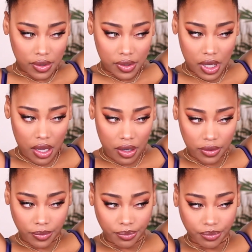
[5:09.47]

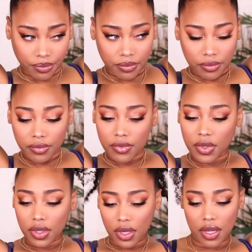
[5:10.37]
So
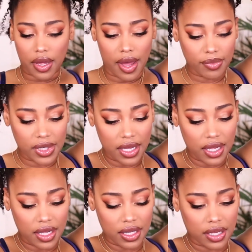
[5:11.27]
I'm
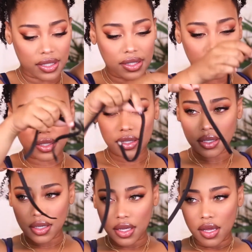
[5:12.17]
taking this
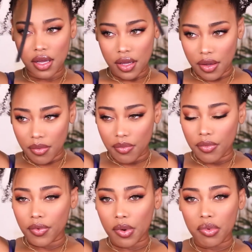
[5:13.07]

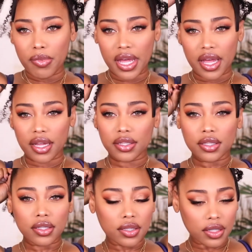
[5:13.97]
rubber band
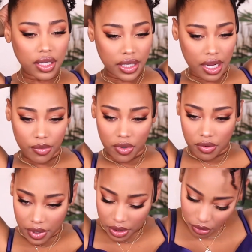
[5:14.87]
and I'm
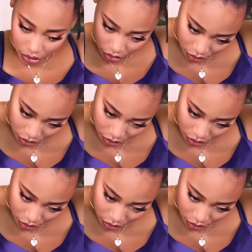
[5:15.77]
going to